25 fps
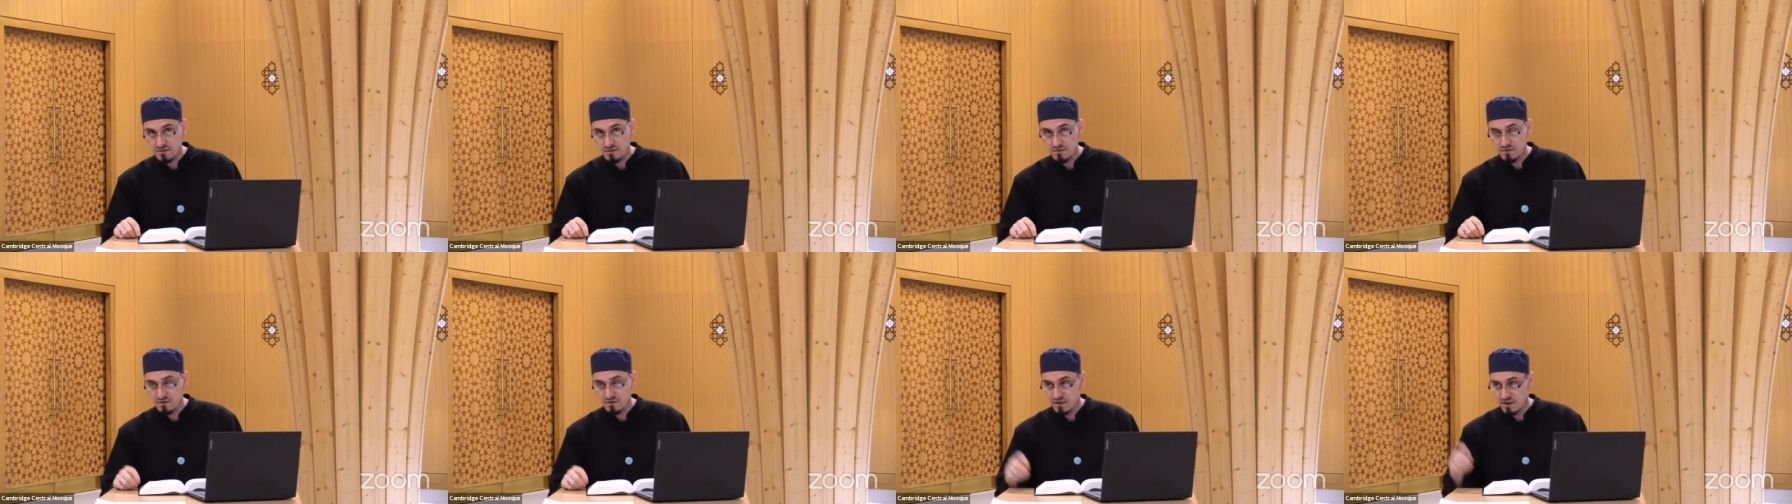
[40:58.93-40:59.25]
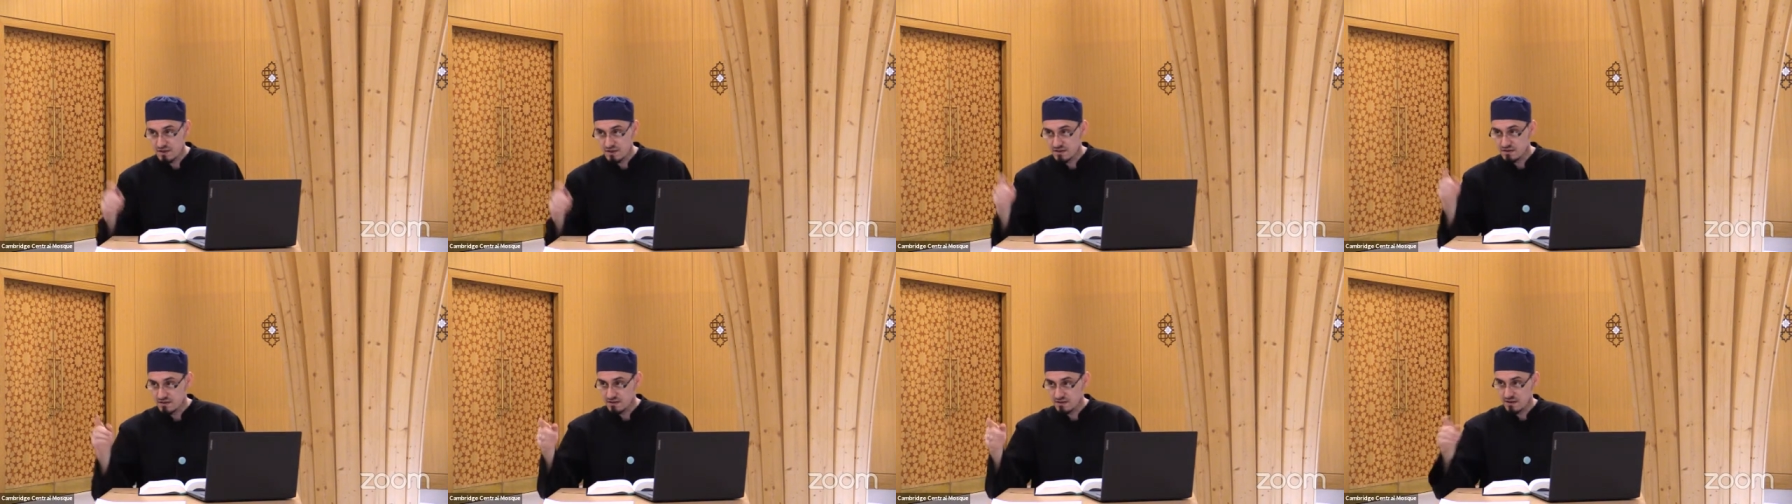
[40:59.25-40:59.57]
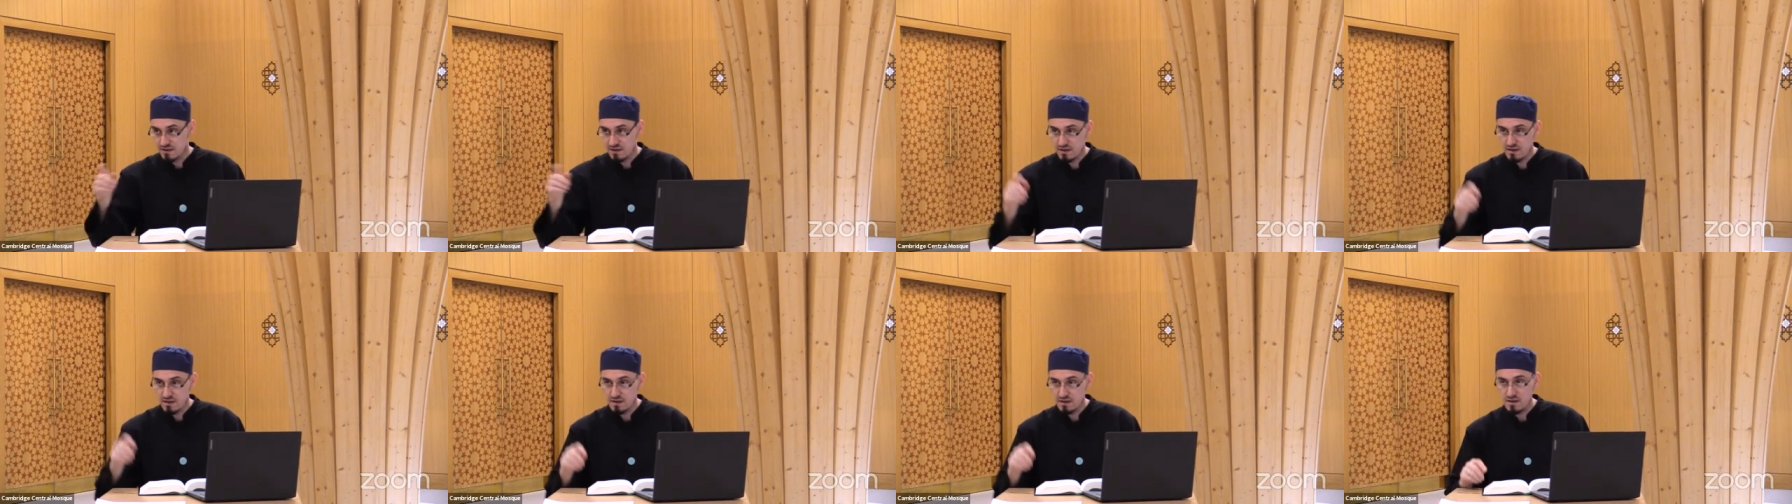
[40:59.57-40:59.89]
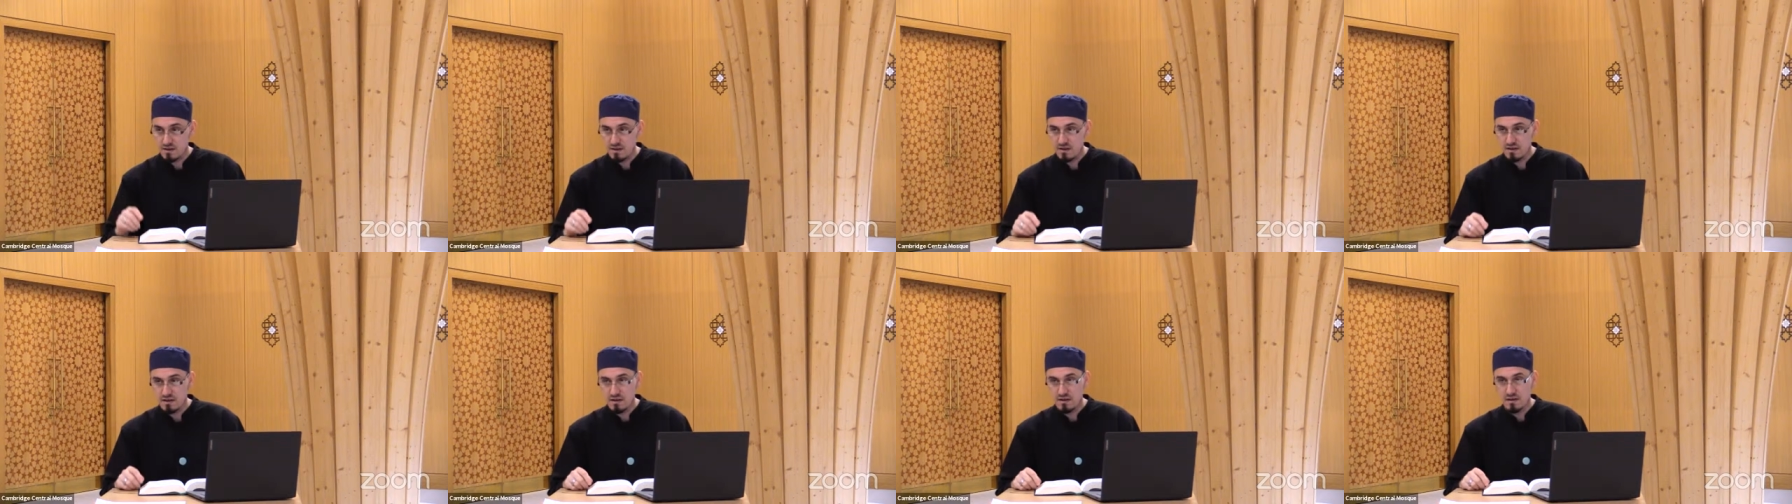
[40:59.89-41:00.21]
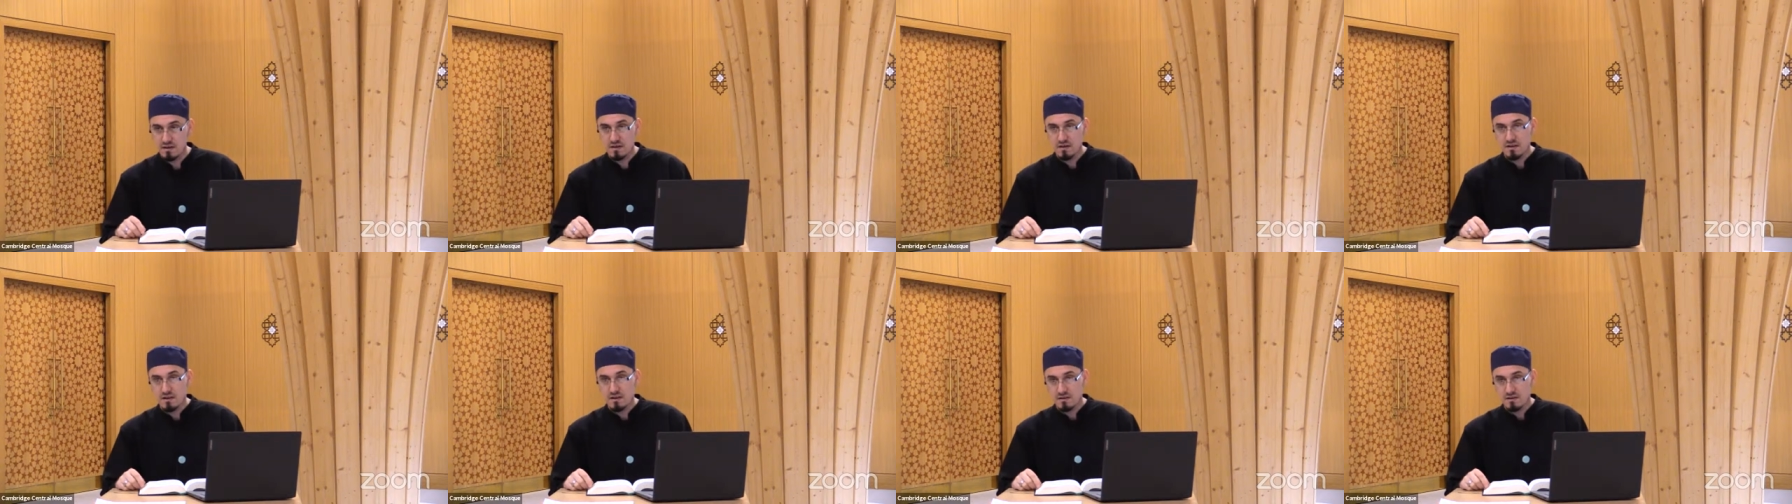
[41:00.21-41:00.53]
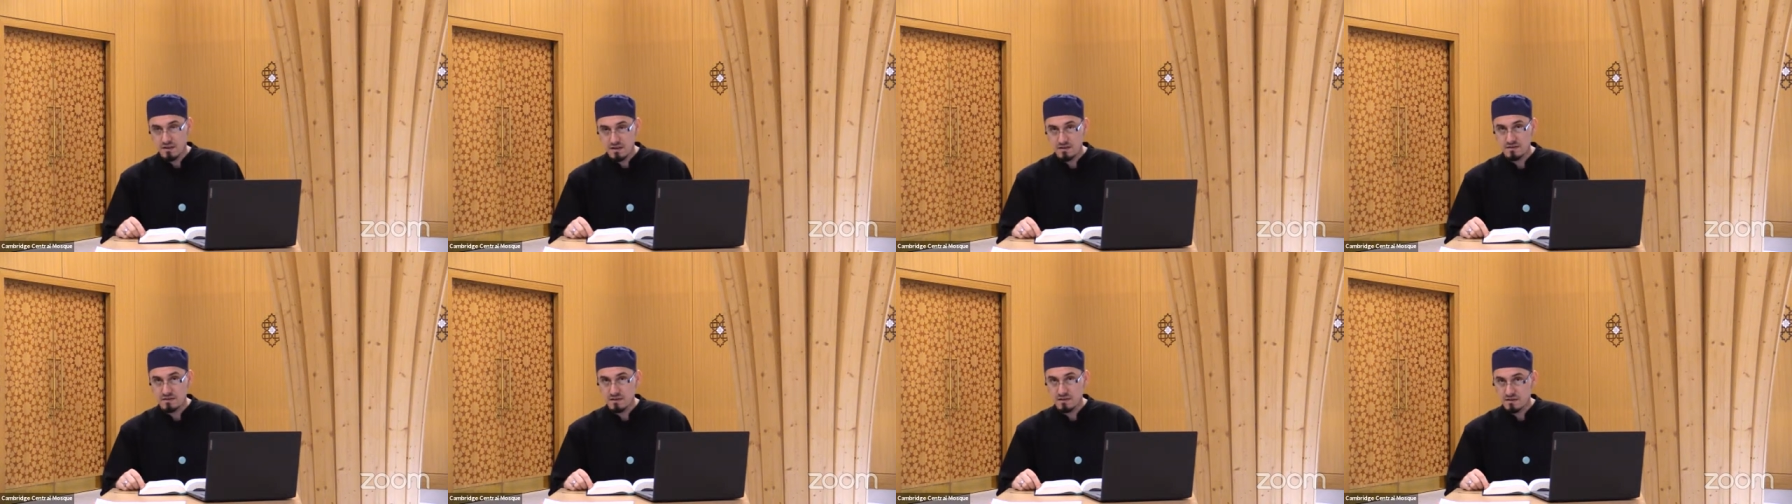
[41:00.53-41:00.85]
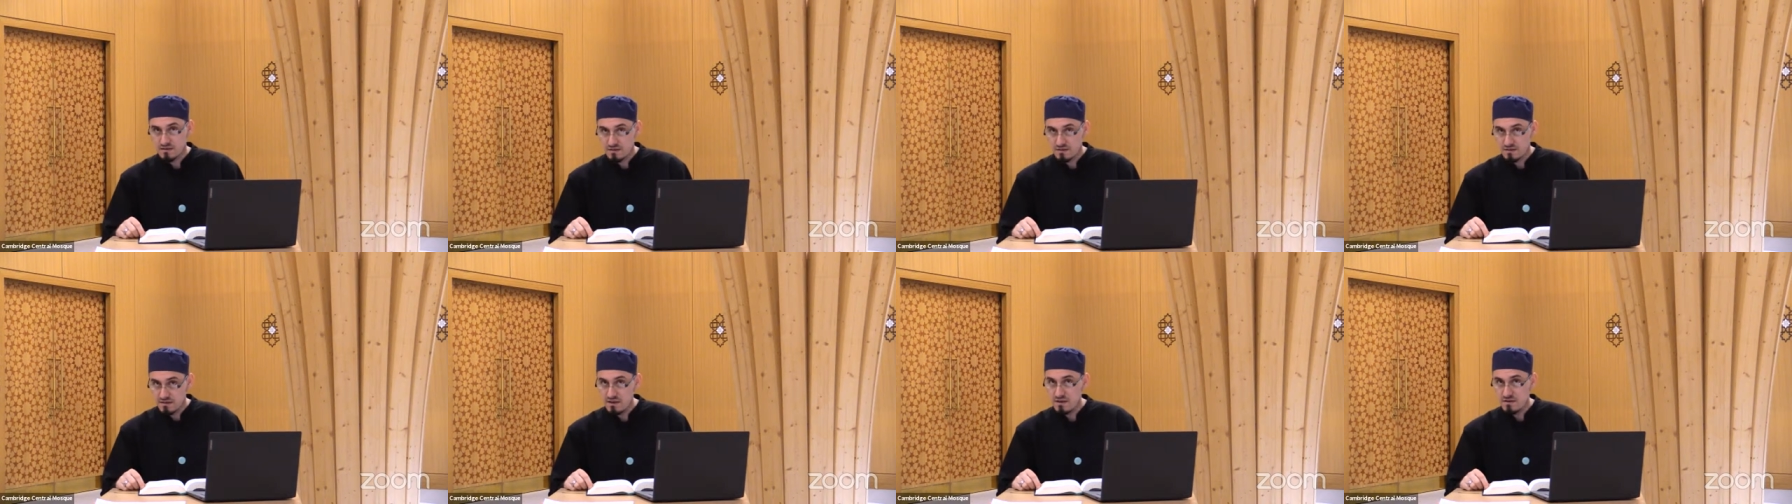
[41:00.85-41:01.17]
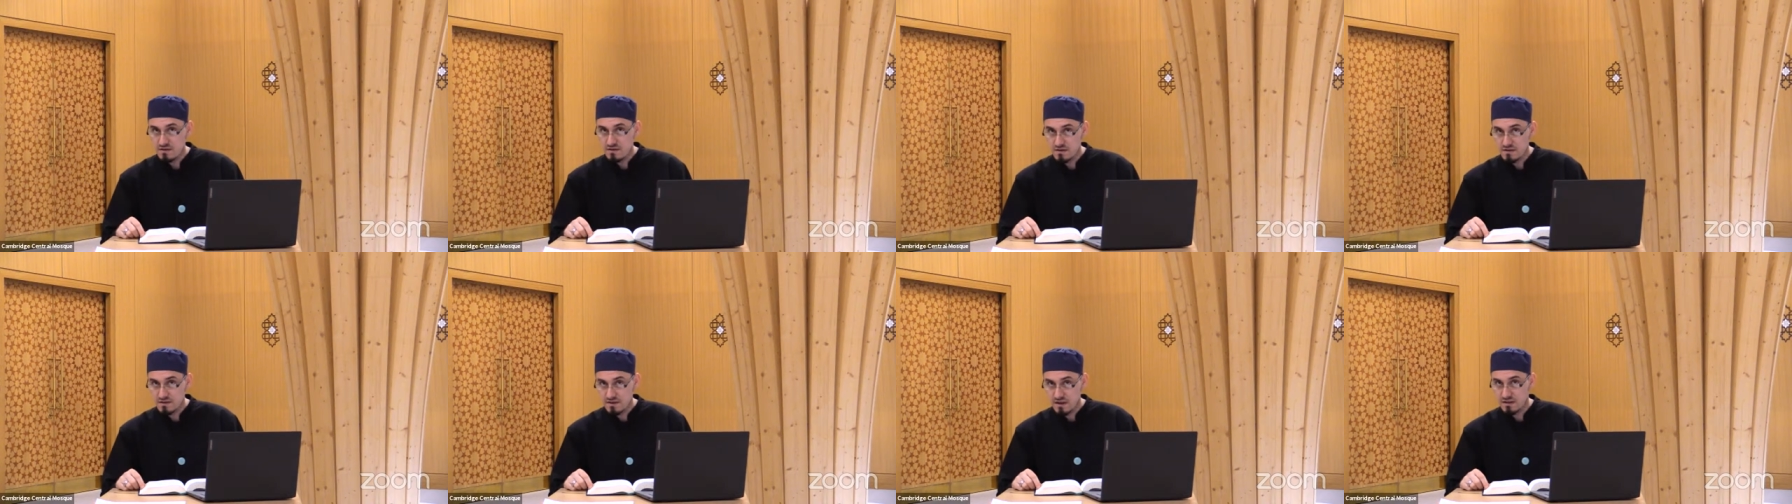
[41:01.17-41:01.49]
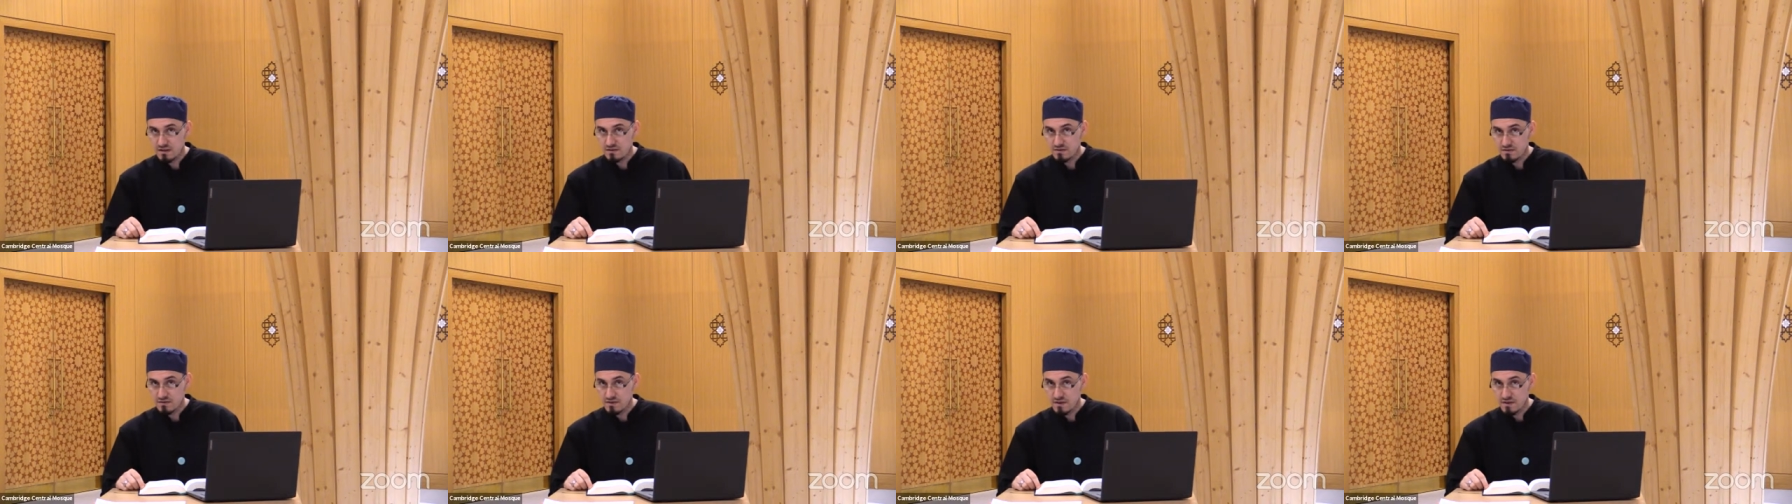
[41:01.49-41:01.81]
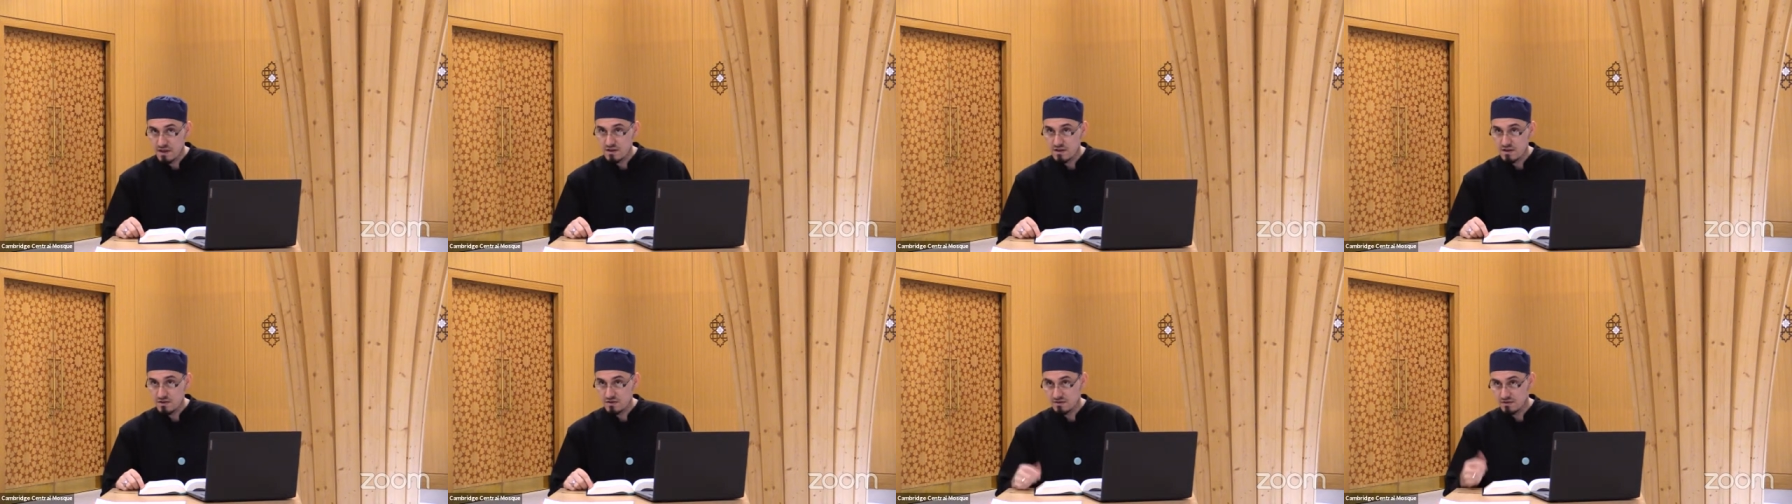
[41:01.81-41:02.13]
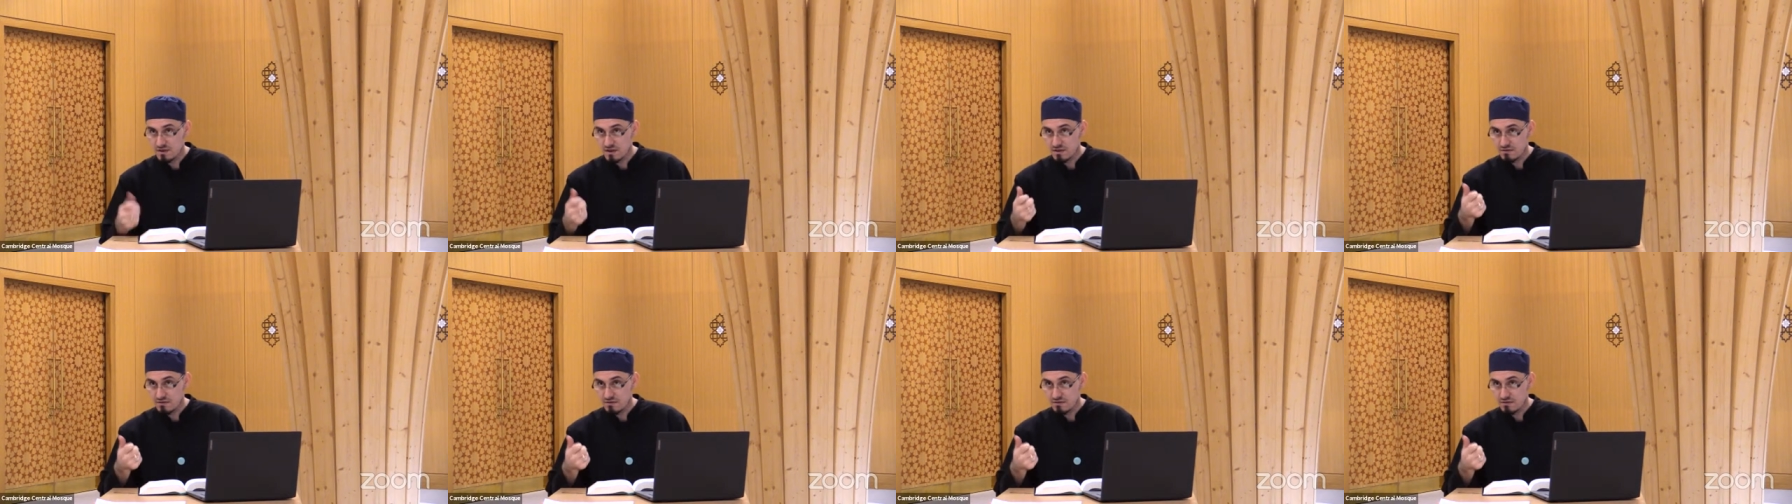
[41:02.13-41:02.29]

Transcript: You know, that's a, that's a serious accusation